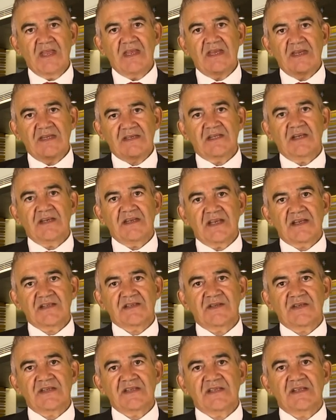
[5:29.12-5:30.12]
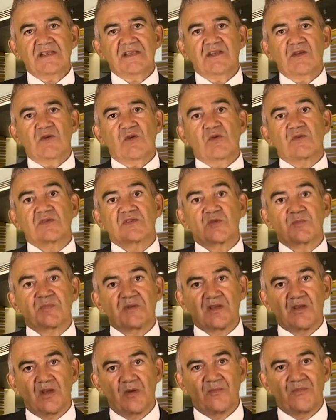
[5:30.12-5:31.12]
Italy has recently also
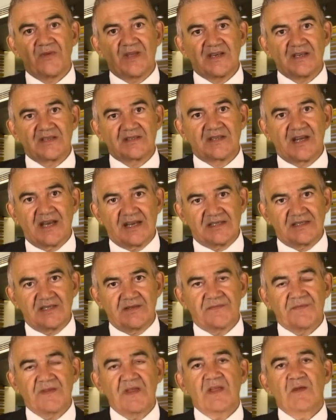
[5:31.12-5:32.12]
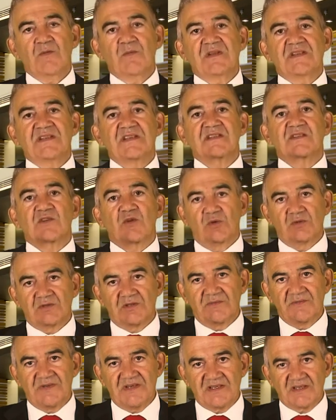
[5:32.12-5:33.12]
become very attractive with its
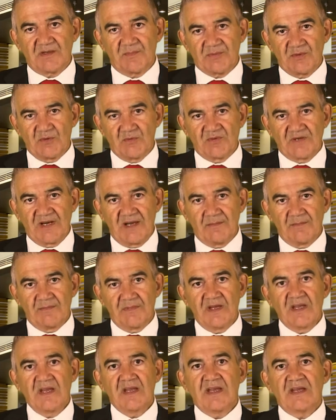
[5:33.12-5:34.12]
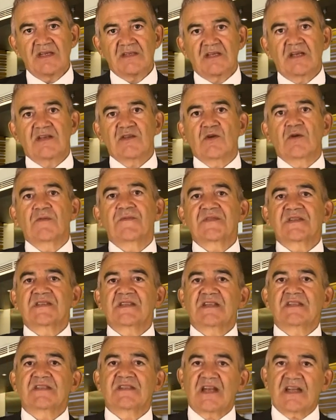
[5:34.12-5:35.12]
golden visa program. Italy offers
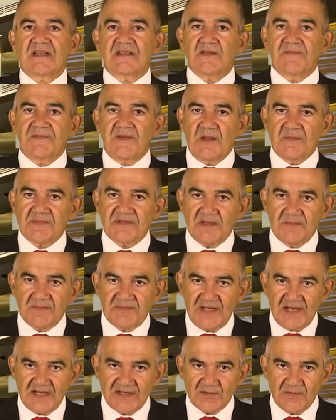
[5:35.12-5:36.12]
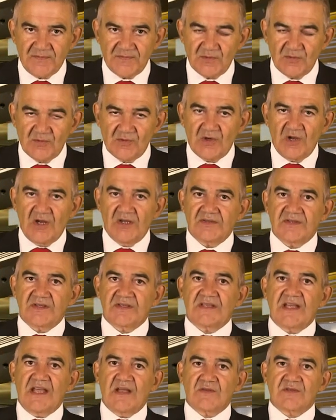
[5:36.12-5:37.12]
an attractive lump sum tax of euro
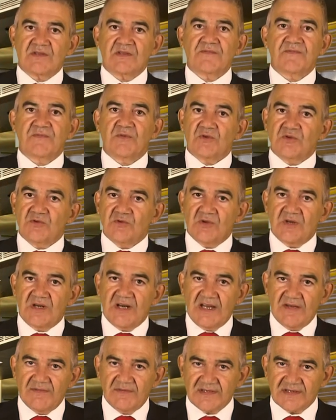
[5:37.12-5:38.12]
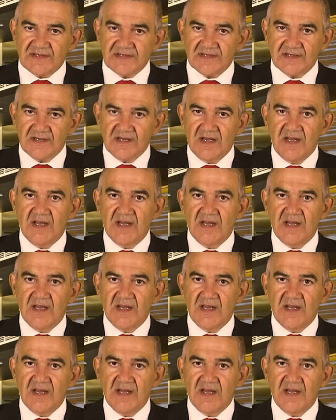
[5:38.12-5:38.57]
100,000 for new arrivals.